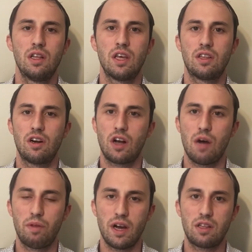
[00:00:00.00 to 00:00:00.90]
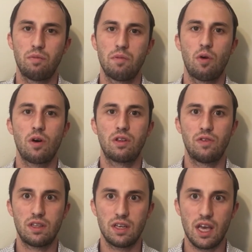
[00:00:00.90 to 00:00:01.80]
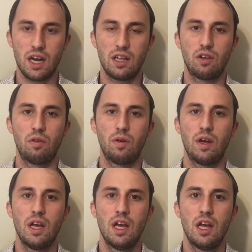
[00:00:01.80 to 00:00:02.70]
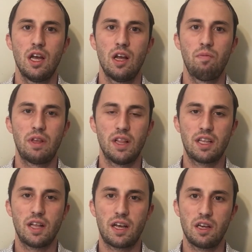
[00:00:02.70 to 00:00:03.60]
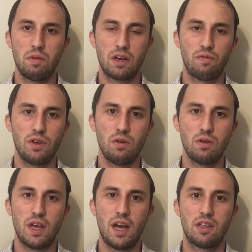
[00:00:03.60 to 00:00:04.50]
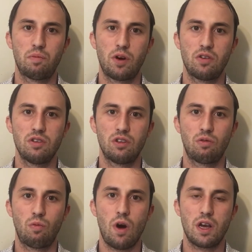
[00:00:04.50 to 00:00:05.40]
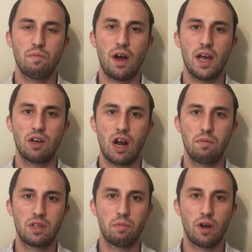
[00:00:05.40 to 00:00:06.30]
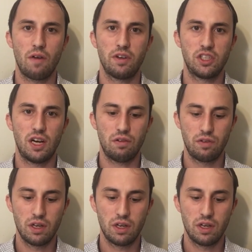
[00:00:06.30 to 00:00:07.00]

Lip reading: things that are complex will be more sophisticated. They'll be less likely to be confused as the person just walking by and grabbing something off the shelf.